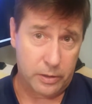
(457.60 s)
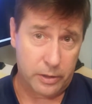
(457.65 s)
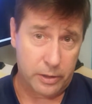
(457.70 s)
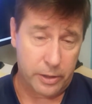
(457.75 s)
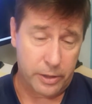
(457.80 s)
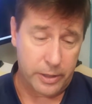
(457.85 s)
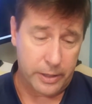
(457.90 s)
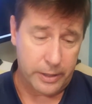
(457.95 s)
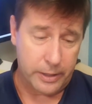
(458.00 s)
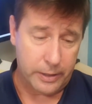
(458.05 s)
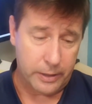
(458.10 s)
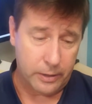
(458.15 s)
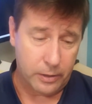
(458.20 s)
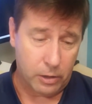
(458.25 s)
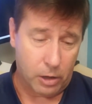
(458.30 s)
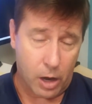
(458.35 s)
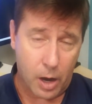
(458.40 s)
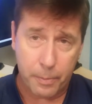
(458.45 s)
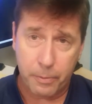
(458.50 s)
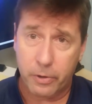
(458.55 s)
the
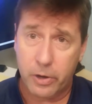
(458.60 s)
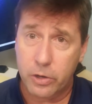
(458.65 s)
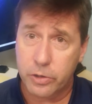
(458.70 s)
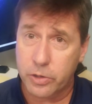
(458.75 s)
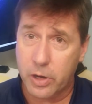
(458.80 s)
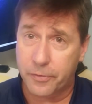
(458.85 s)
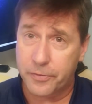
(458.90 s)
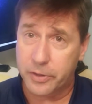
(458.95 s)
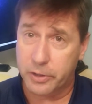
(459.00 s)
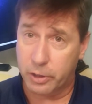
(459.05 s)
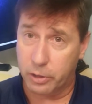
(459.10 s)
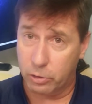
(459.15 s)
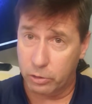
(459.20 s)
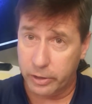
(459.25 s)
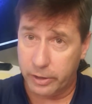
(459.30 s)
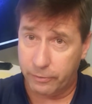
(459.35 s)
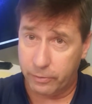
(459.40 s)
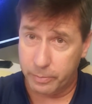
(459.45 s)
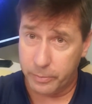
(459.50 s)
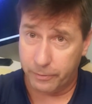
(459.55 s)
operator is often going to
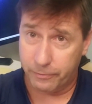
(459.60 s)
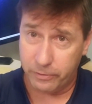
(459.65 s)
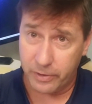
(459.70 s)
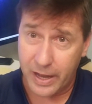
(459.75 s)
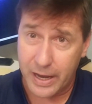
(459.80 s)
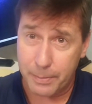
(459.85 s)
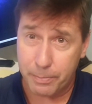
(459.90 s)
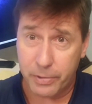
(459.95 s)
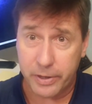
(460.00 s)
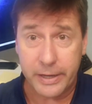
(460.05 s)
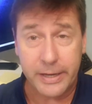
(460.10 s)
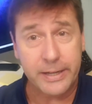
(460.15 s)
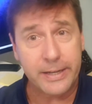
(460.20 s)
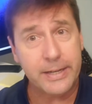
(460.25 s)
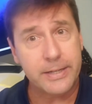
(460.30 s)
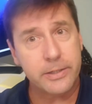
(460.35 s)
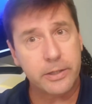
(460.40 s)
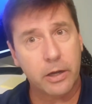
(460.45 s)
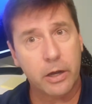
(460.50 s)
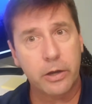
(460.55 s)
look at it from the flight, but he
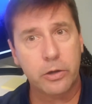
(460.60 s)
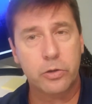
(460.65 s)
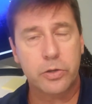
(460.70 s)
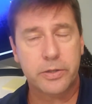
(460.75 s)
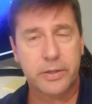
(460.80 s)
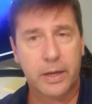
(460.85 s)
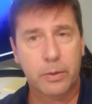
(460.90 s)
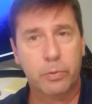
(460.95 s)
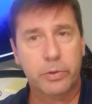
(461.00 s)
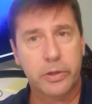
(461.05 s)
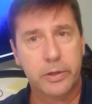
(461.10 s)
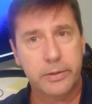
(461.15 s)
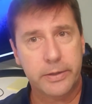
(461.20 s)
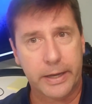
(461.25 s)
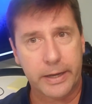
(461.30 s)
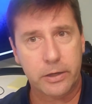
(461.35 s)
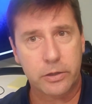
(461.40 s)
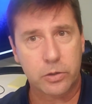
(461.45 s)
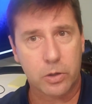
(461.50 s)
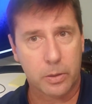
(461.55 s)
needs to understand what the
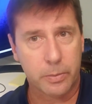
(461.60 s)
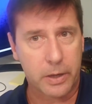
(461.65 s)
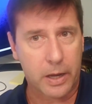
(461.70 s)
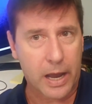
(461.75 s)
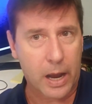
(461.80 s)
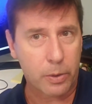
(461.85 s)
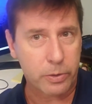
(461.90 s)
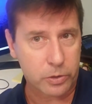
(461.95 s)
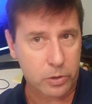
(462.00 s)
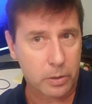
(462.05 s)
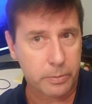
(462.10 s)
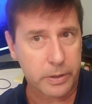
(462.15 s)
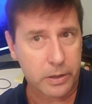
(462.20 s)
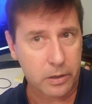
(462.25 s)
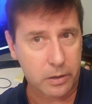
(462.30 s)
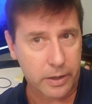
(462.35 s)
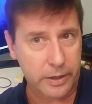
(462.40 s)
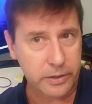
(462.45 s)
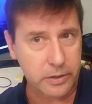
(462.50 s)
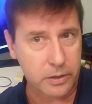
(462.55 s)
data is going to be, how it's going to be
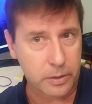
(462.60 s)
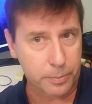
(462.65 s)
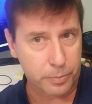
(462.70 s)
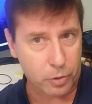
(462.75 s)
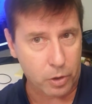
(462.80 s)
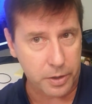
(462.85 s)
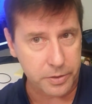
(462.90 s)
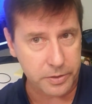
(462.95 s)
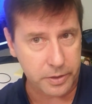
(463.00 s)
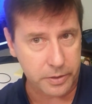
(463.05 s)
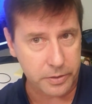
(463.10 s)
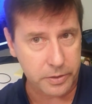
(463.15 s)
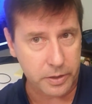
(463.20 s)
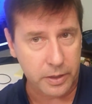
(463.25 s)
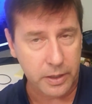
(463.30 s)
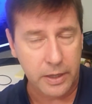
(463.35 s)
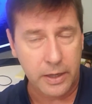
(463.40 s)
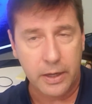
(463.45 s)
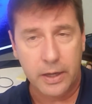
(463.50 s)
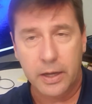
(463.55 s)
collected and
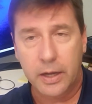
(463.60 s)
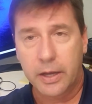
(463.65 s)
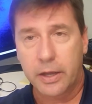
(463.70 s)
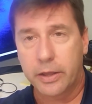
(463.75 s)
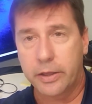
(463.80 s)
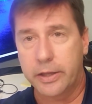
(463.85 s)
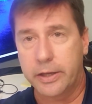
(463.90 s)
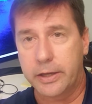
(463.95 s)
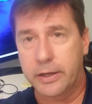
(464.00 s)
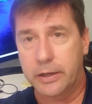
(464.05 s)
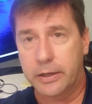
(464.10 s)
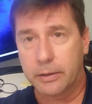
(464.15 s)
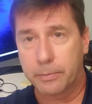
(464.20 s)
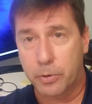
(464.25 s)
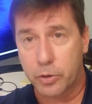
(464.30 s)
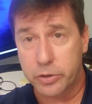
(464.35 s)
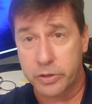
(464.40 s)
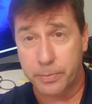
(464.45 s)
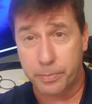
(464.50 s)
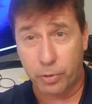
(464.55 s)
processed. The
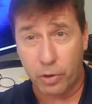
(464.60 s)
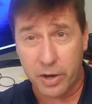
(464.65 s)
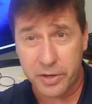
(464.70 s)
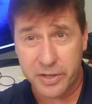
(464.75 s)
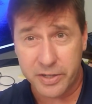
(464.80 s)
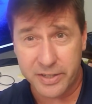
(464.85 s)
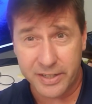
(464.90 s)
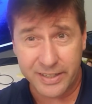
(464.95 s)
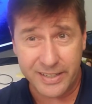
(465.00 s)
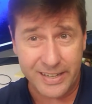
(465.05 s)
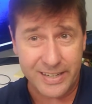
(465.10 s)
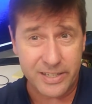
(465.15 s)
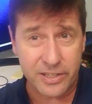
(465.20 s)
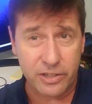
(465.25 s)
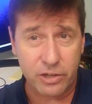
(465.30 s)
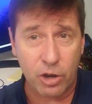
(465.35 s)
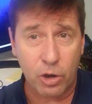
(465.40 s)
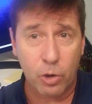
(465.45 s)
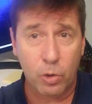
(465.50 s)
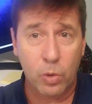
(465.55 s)
person processing needs to
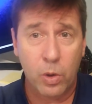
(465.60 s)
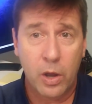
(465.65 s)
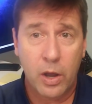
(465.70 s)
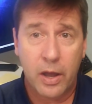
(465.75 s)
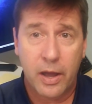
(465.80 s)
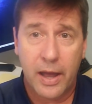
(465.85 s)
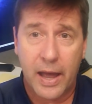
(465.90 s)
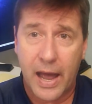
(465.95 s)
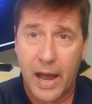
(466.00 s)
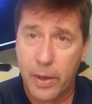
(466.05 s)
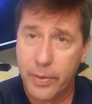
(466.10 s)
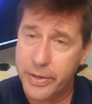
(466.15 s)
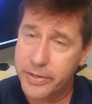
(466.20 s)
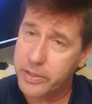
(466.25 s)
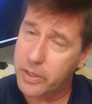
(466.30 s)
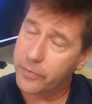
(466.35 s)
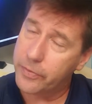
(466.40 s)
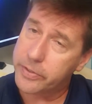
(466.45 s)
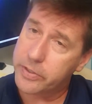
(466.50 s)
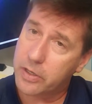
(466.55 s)
know how that
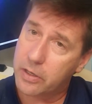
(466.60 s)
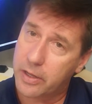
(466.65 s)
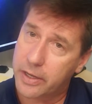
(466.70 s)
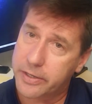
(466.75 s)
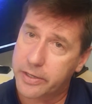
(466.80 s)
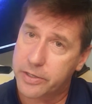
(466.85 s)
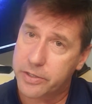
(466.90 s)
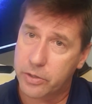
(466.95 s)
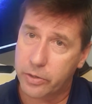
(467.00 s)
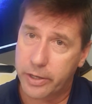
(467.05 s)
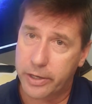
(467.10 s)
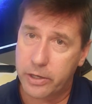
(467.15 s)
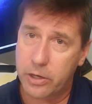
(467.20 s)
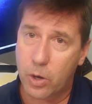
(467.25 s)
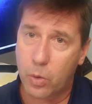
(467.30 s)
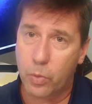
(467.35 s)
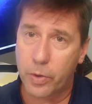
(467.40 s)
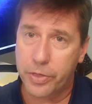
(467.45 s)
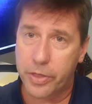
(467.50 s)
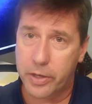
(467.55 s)
stuff is collected so they
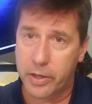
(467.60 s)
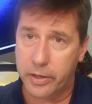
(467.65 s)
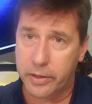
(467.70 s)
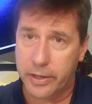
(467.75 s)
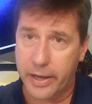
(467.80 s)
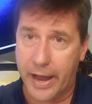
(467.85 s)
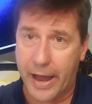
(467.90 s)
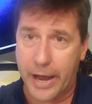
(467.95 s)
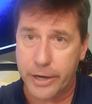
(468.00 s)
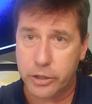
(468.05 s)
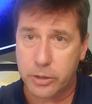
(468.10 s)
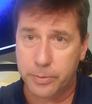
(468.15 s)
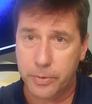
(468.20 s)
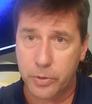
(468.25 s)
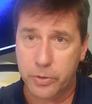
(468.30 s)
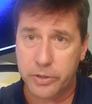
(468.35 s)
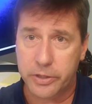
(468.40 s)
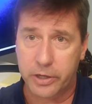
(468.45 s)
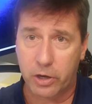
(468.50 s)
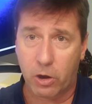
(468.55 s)
know what the
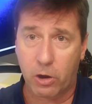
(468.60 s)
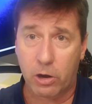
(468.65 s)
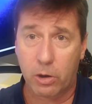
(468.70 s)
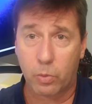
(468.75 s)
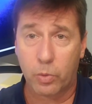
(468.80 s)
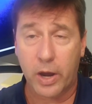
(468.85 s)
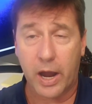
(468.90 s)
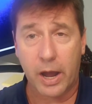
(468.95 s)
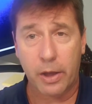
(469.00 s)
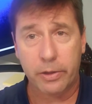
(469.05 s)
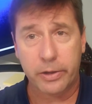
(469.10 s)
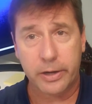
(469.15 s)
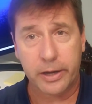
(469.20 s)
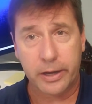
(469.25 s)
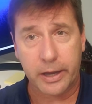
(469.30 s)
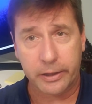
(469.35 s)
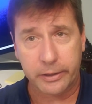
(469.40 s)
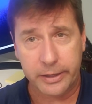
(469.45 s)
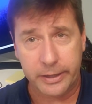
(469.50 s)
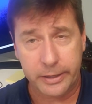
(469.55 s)
attributes they are, how they
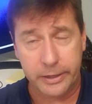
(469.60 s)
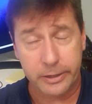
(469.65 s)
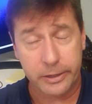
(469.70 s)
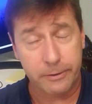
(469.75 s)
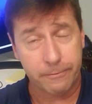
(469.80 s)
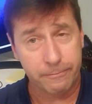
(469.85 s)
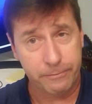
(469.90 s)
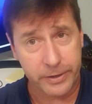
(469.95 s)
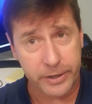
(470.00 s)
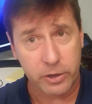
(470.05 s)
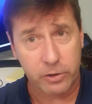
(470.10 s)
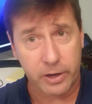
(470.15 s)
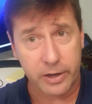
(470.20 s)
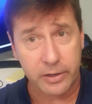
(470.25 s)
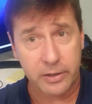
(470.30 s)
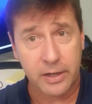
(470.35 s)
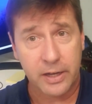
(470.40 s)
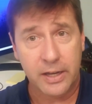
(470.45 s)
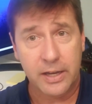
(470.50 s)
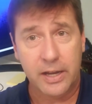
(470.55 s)
need to configure
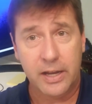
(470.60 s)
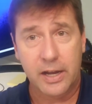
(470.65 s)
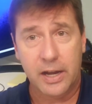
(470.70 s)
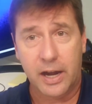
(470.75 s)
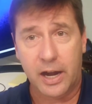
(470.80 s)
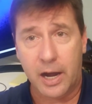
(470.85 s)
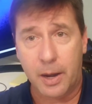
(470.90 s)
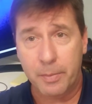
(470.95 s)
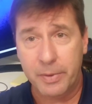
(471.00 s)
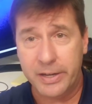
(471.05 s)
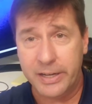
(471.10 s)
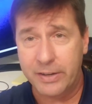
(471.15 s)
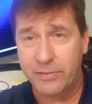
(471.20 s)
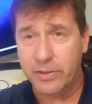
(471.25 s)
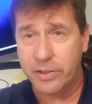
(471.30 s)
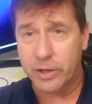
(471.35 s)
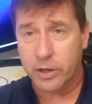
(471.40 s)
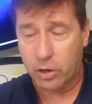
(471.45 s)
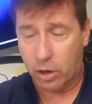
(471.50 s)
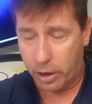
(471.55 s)
it. And
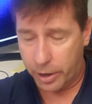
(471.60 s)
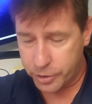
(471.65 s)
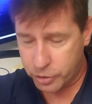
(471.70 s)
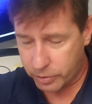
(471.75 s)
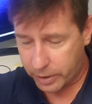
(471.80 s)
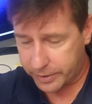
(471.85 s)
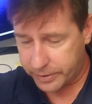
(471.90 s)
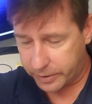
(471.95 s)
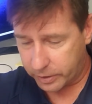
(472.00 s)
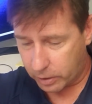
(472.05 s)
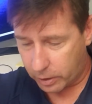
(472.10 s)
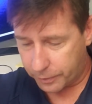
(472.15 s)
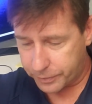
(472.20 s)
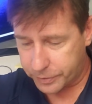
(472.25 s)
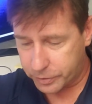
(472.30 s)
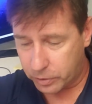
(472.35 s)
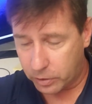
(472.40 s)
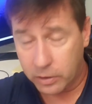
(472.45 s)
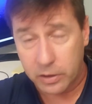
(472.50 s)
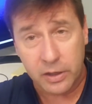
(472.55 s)
even the contracting
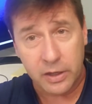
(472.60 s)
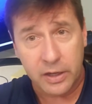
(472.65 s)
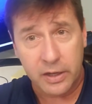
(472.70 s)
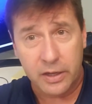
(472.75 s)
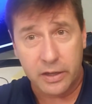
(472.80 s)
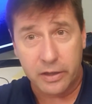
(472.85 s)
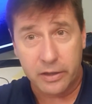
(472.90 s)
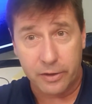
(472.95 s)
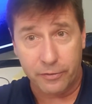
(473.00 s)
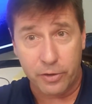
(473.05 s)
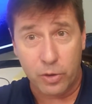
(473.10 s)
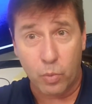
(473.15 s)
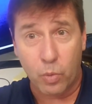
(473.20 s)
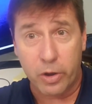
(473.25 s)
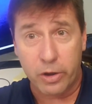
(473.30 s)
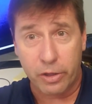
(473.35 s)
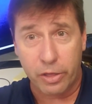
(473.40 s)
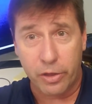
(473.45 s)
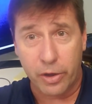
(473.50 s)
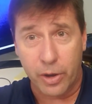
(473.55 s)
officer, if you're
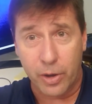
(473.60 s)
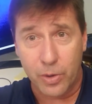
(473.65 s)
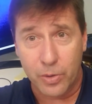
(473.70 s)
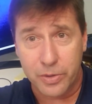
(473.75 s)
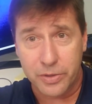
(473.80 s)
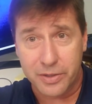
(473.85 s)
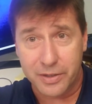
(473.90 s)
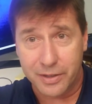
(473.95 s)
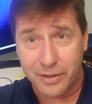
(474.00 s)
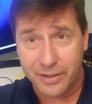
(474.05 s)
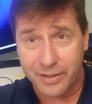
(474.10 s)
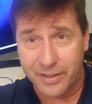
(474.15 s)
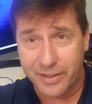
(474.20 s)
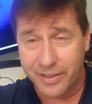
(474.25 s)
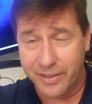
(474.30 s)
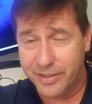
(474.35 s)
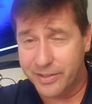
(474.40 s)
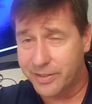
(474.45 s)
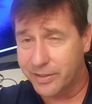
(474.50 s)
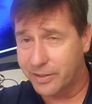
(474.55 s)
one of those,
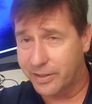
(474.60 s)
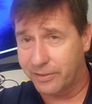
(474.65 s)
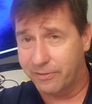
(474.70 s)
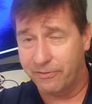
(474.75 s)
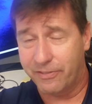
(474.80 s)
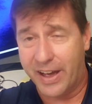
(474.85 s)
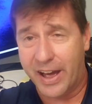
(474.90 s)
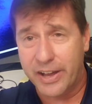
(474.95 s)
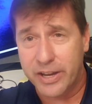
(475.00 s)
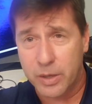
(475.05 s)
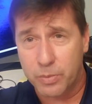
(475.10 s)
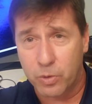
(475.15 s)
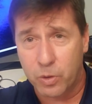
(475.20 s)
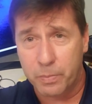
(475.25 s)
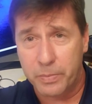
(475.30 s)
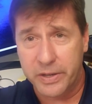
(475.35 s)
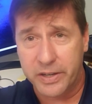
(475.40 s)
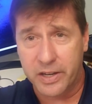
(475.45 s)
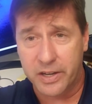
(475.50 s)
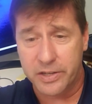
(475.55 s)
this is
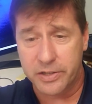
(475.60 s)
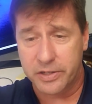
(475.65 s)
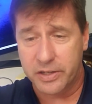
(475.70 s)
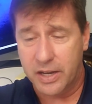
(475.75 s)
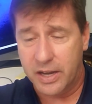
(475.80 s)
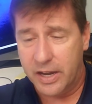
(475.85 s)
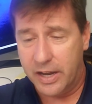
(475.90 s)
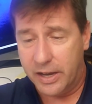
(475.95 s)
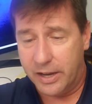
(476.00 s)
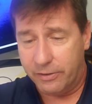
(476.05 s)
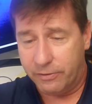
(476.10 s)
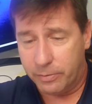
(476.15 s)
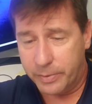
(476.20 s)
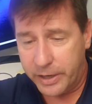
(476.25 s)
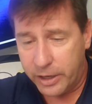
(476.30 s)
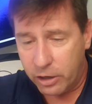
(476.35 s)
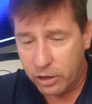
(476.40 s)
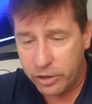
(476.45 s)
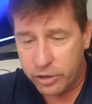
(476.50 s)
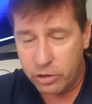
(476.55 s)
invaluable, because from
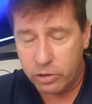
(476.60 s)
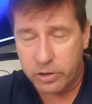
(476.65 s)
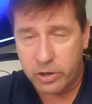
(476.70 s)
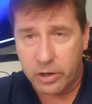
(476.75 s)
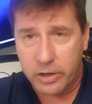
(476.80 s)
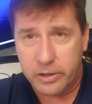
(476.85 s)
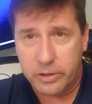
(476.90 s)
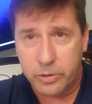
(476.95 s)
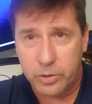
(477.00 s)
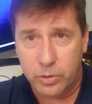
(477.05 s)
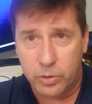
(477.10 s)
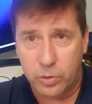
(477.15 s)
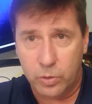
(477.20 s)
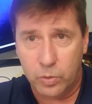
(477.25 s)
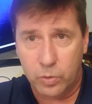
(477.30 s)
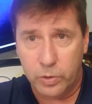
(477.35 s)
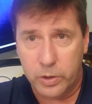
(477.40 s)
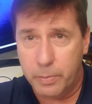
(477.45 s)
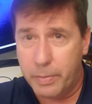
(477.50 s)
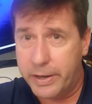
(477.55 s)
here
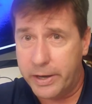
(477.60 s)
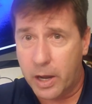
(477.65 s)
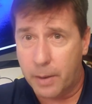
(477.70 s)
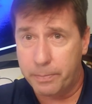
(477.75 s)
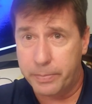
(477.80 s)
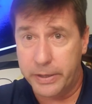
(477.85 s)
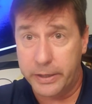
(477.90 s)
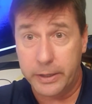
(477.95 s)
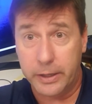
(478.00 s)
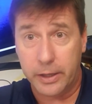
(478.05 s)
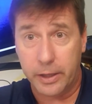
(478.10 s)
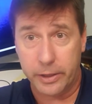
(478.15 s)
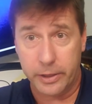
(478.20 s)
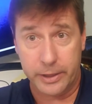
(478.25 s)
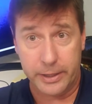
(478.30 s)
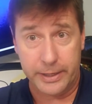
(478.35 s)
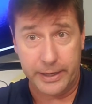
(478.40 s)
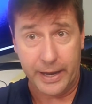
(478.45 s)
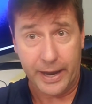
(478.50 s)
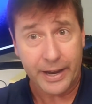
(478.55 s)
you may not be
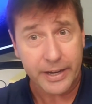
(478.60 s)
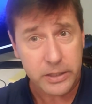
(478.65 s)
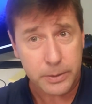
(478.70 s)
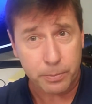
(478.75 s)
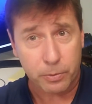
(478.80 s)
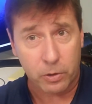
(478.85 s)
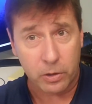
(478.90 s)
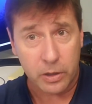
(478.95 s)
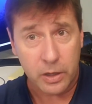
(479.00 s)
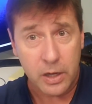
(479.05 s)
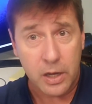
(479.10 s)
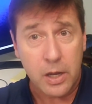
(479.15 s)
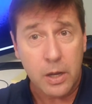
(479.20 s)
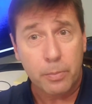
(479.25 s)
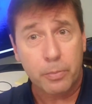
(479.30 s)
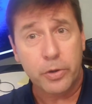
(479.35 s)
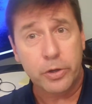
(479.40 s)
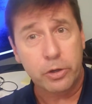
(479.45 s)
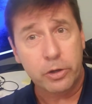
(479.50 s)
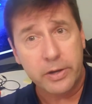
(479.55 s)
the expert,
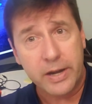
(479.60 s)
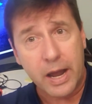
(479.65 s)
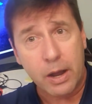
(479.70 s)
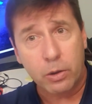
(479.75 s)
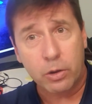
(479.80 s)
but you're now